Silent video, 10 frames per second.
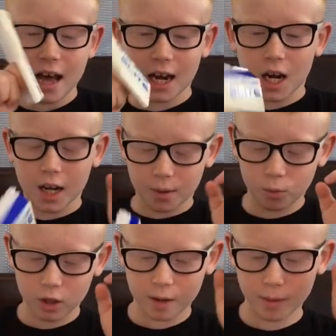And
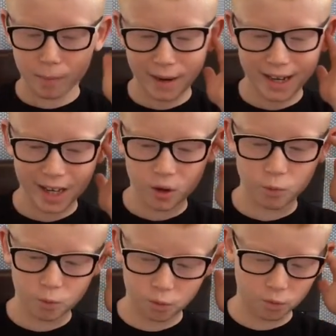we're going to be painting
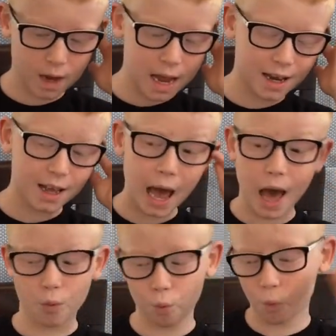it red
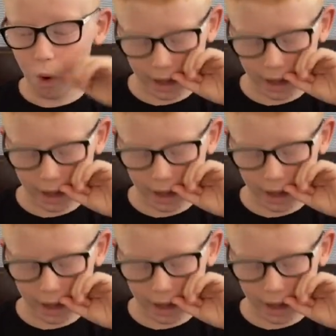and